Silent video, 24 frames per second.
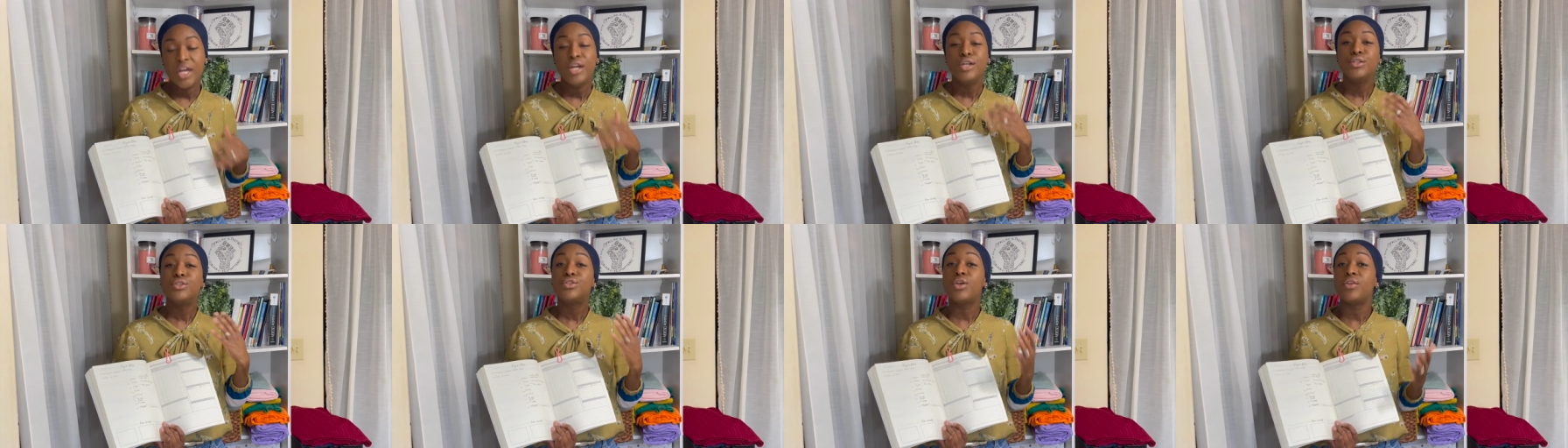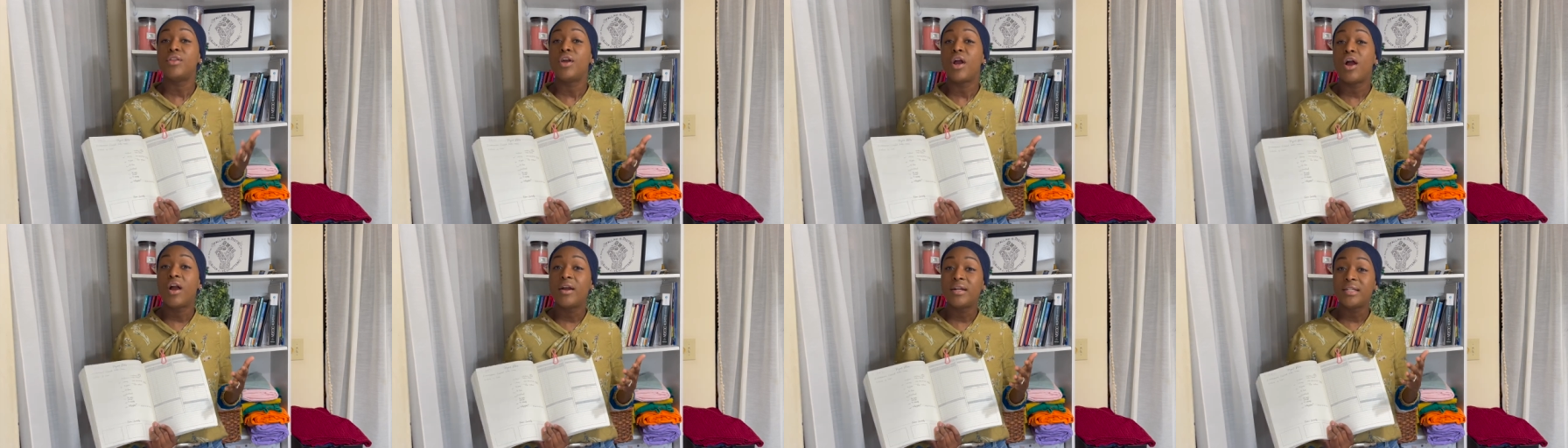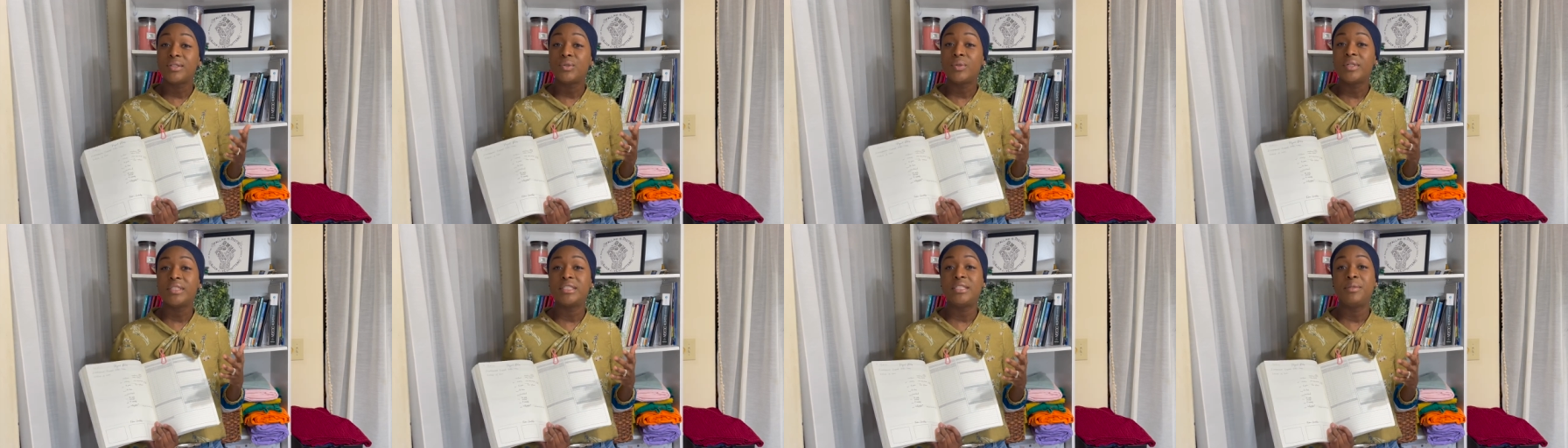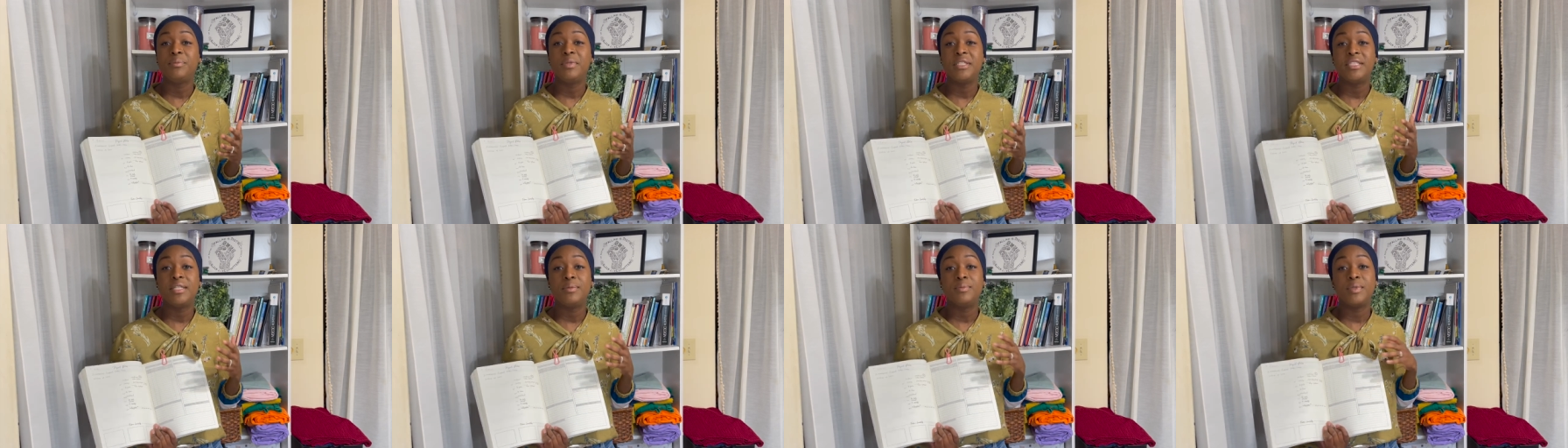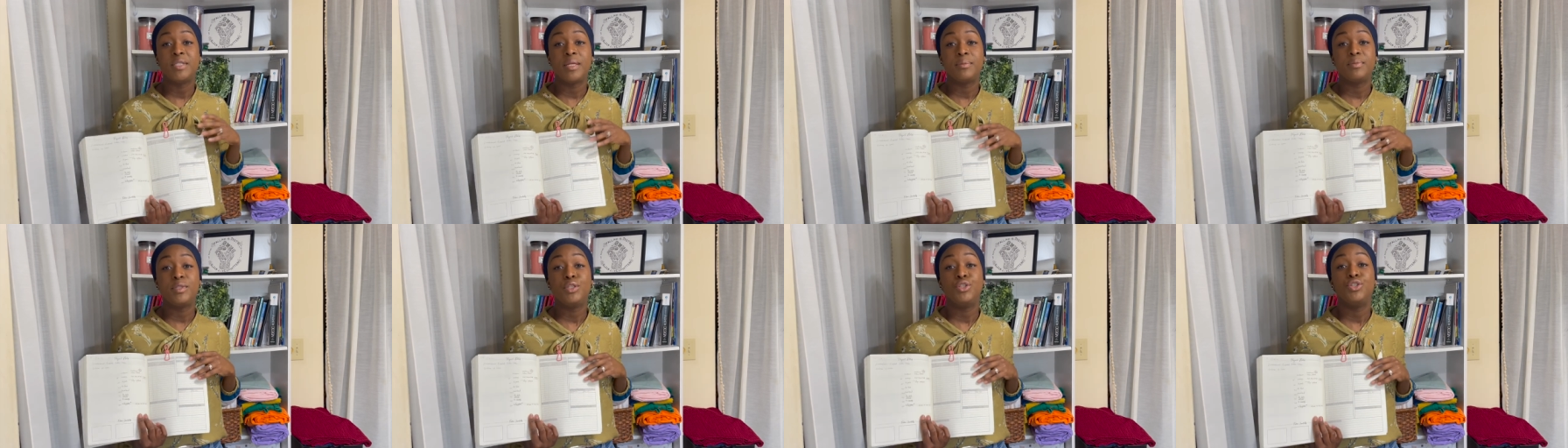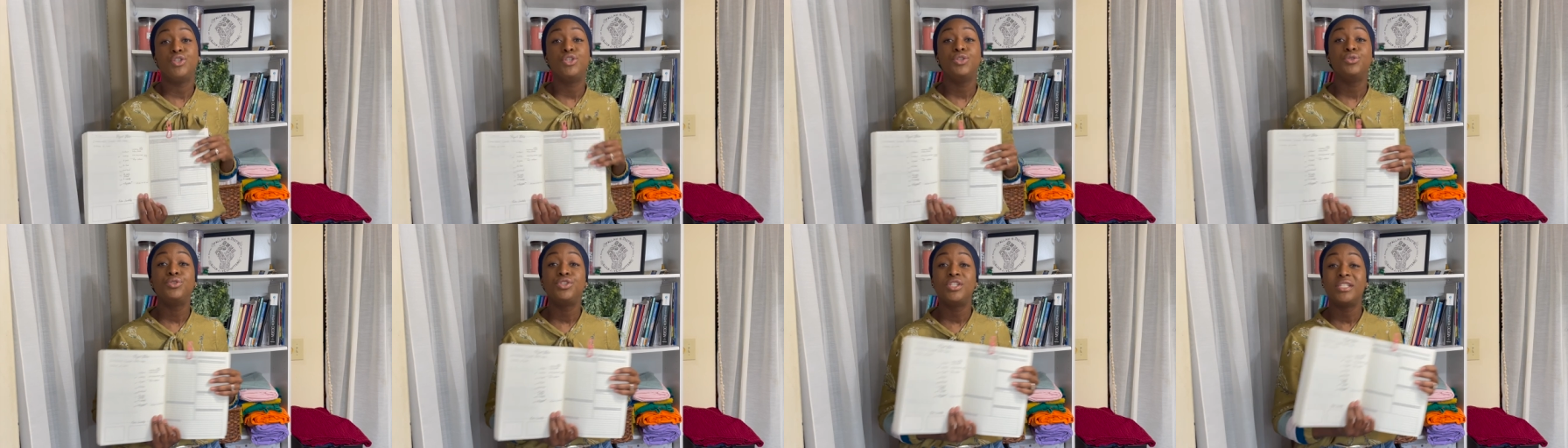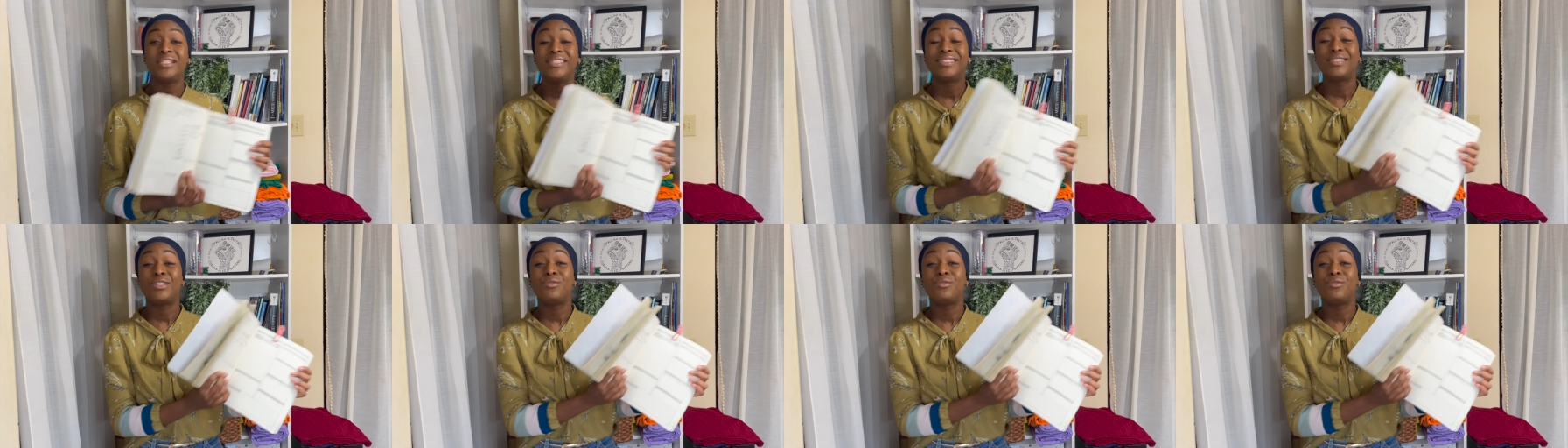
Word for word: So there are going to be some substitutions.